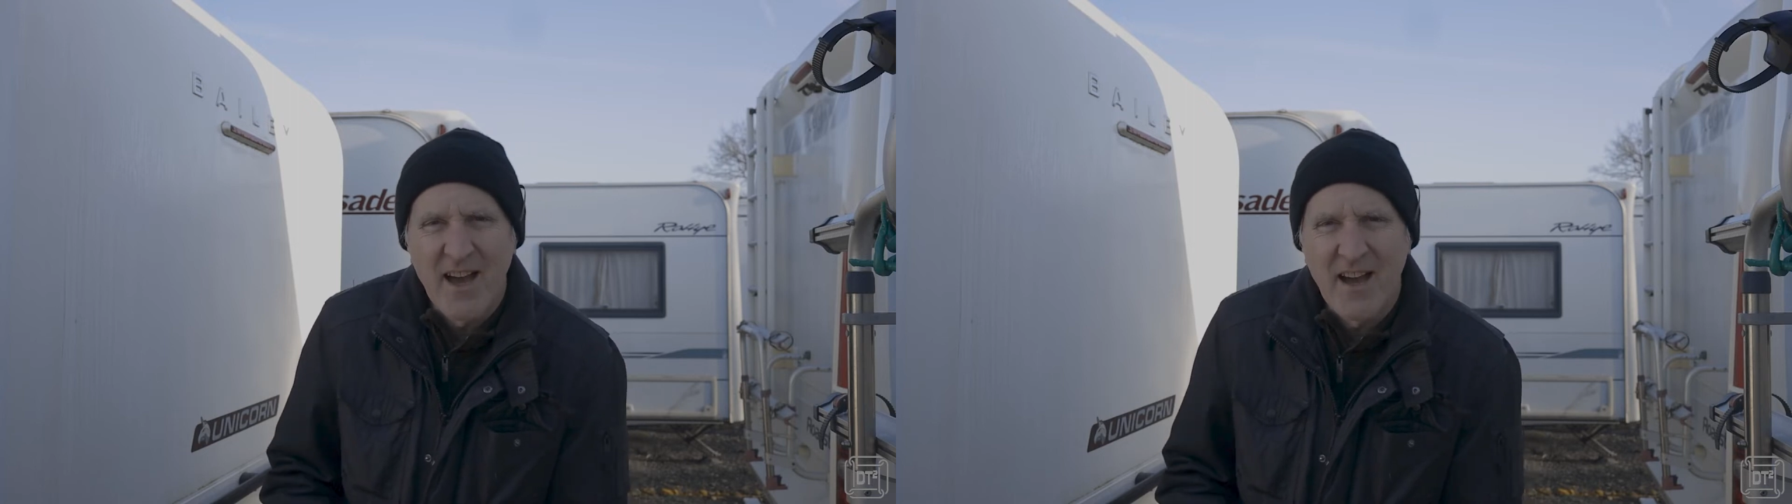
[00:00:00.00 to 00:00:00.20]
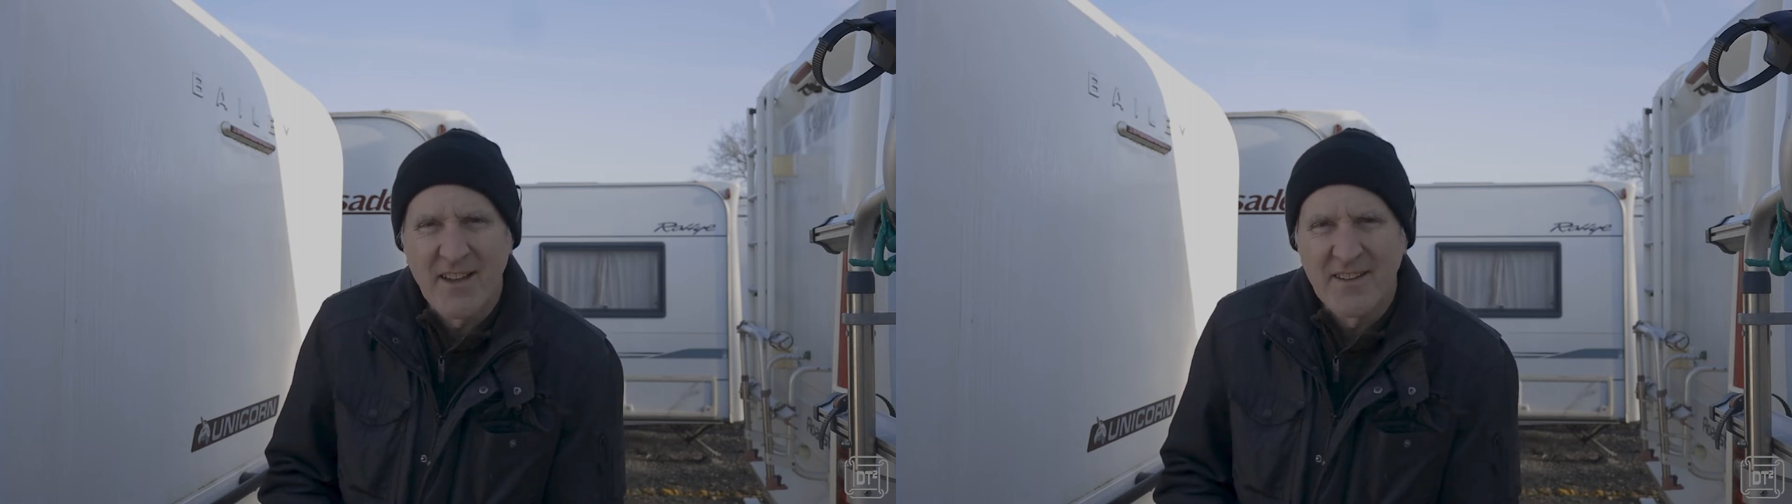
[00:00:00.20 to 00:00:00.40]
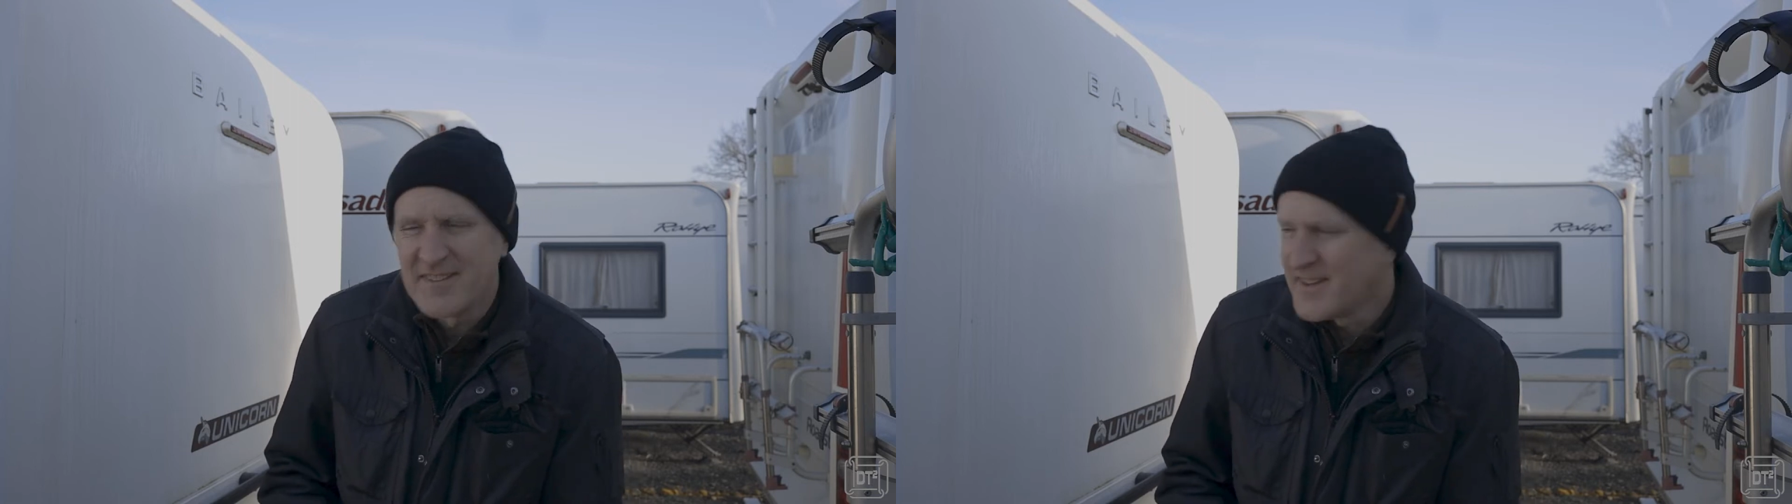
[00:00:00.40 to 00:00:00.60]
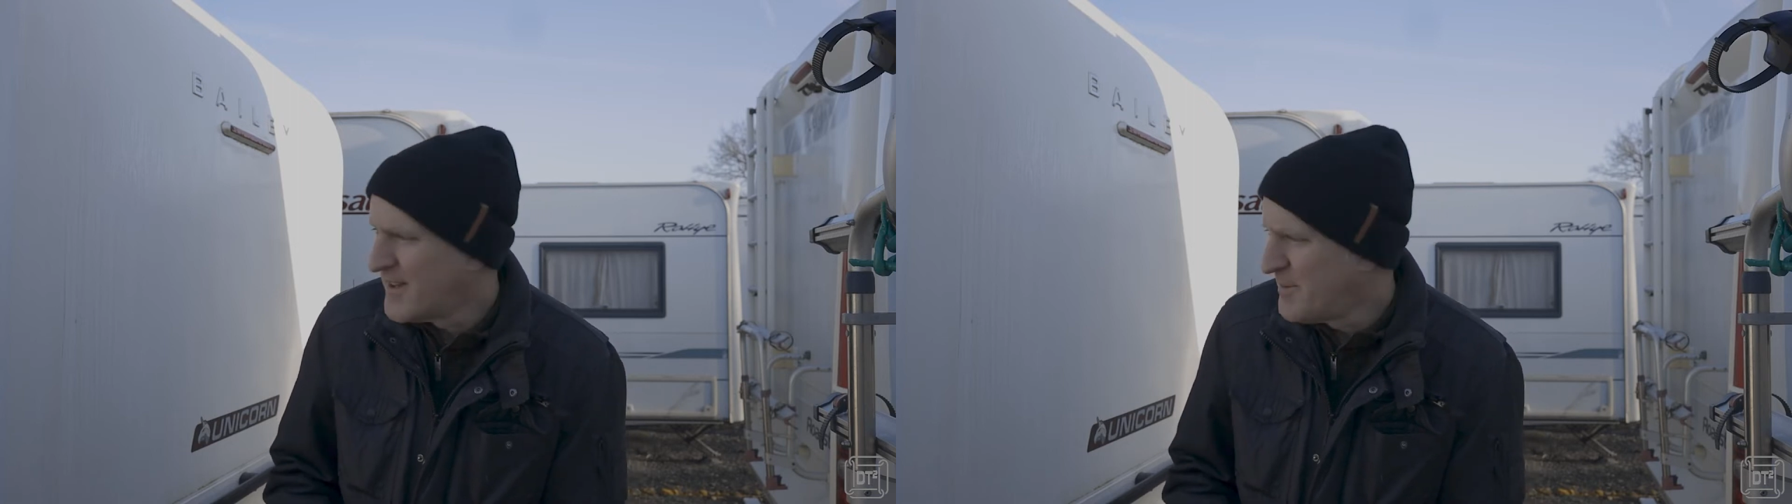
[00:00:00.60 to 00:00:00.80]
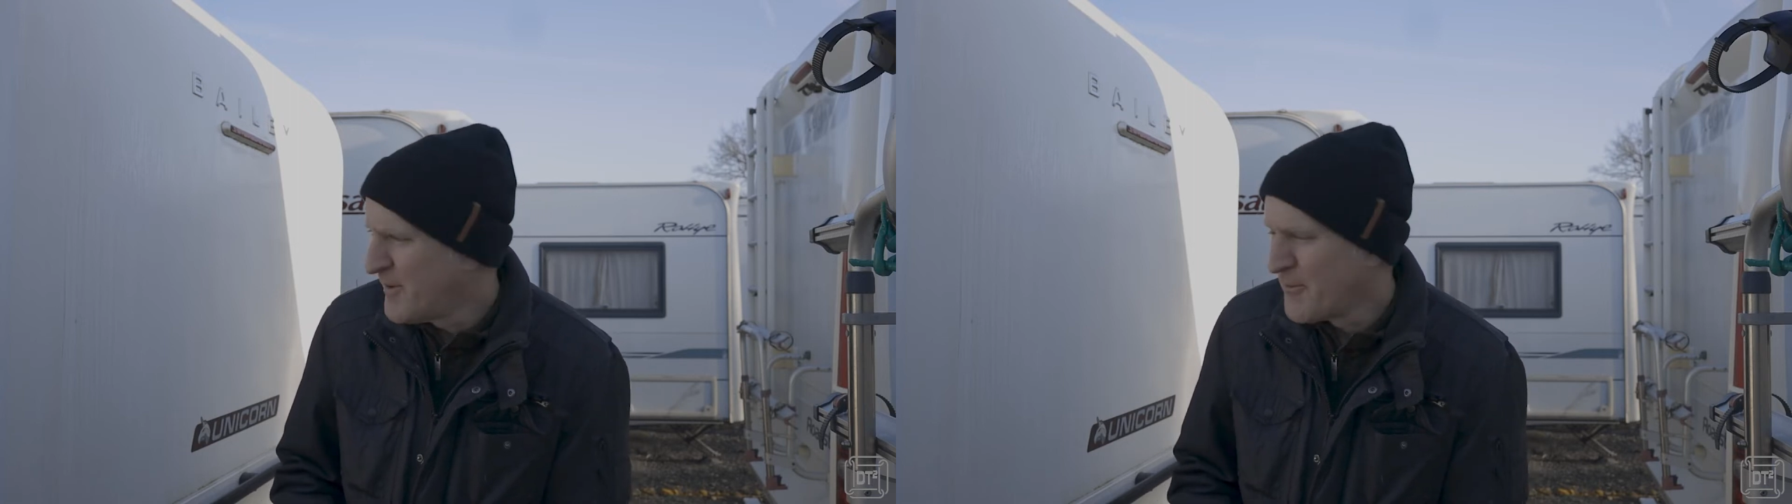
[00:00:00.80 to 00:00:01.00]
and
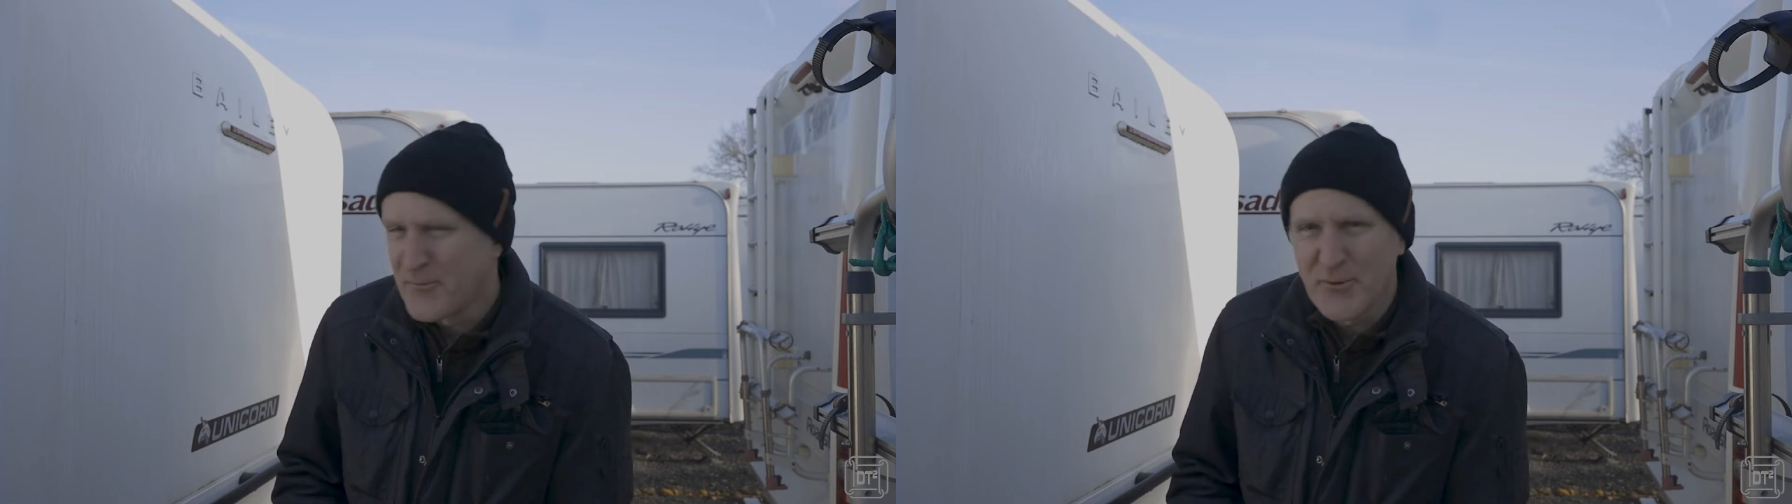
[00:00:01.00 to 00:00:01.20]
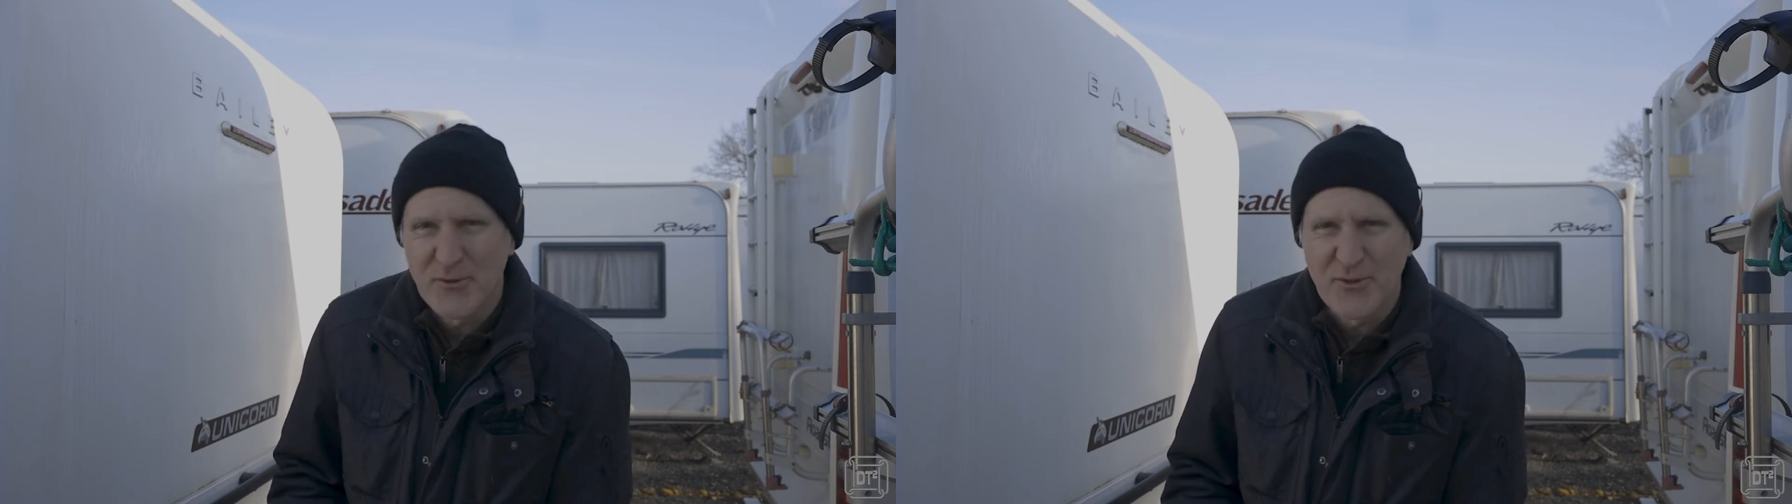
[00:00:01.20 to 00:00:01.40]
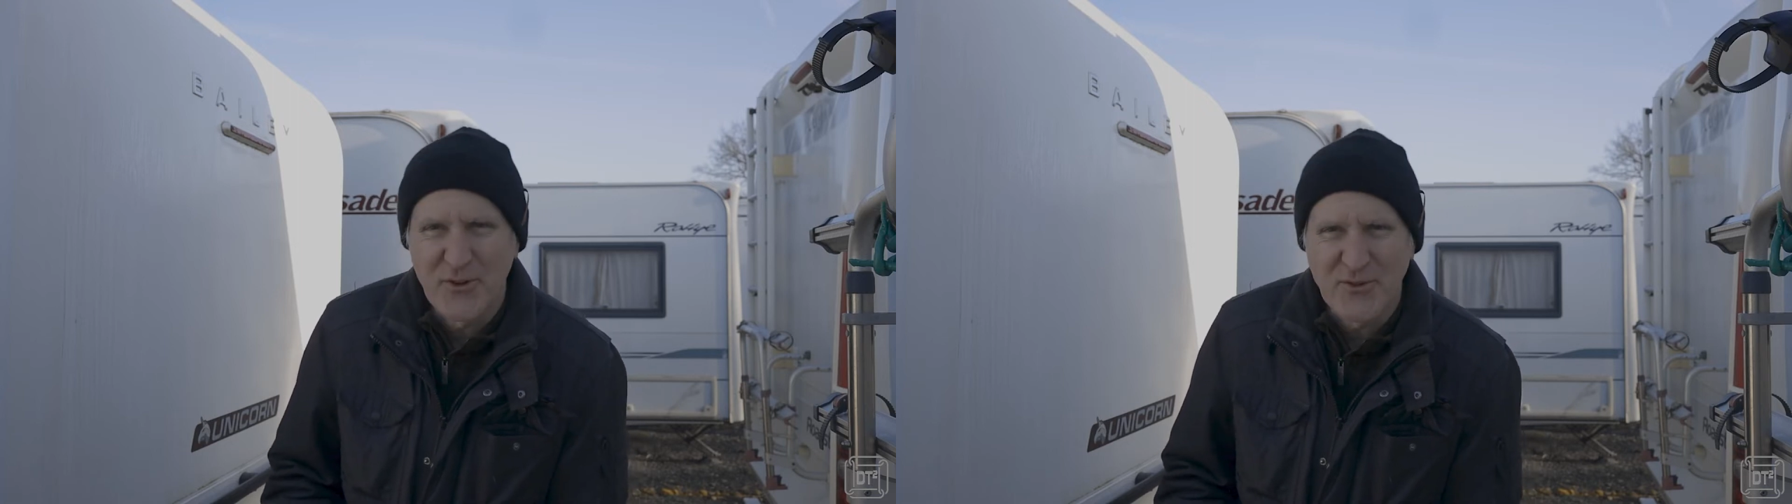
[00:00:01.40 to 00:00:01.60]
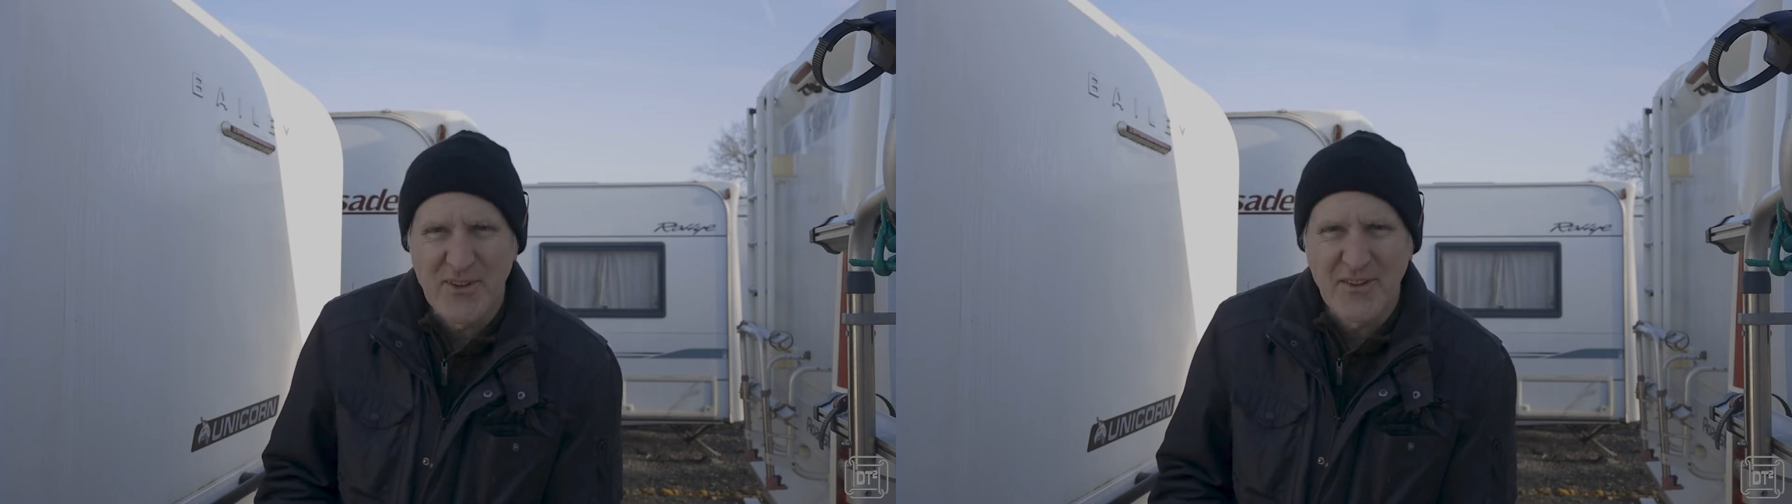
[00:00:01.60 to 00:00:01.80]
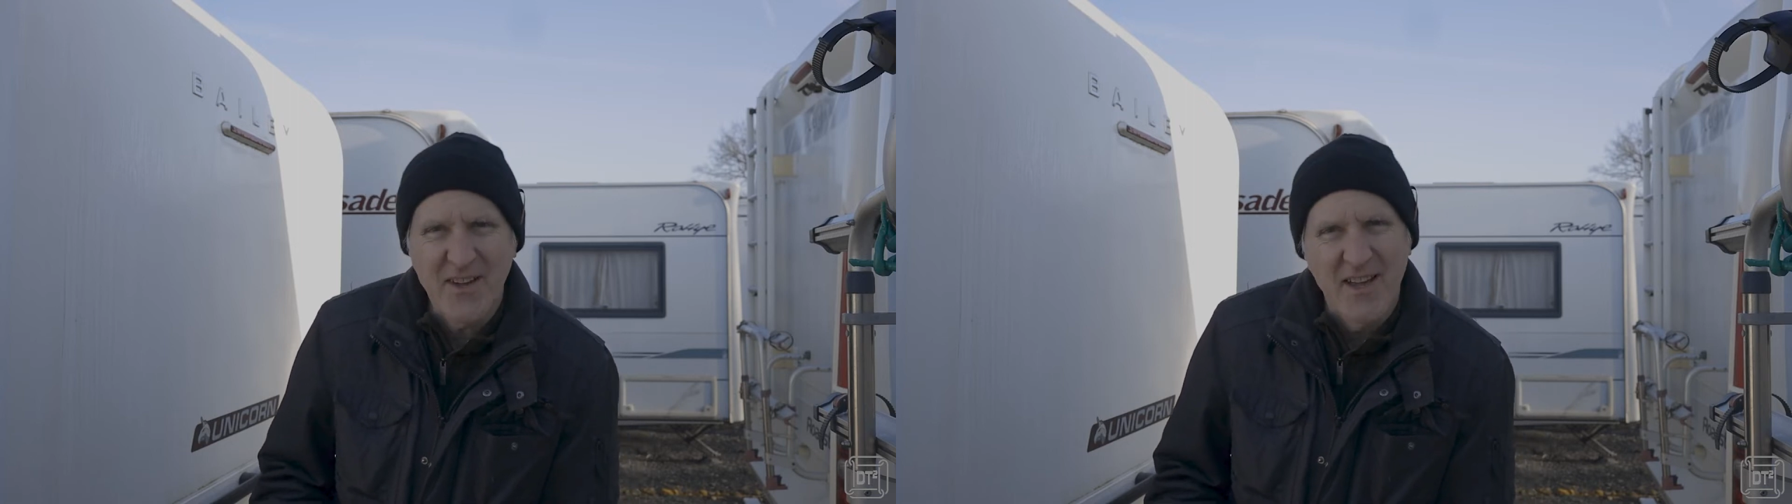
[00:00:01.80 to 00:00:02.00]
a bit of a frost on the
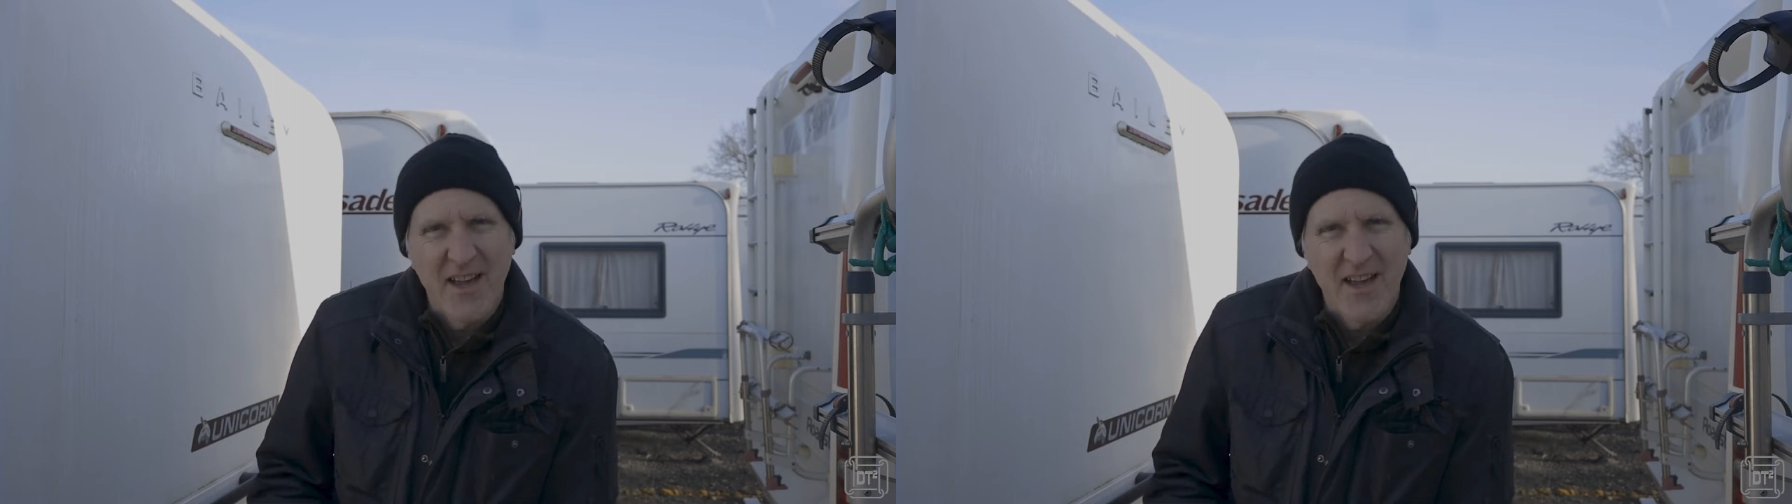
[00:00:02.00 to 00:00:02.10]
ground,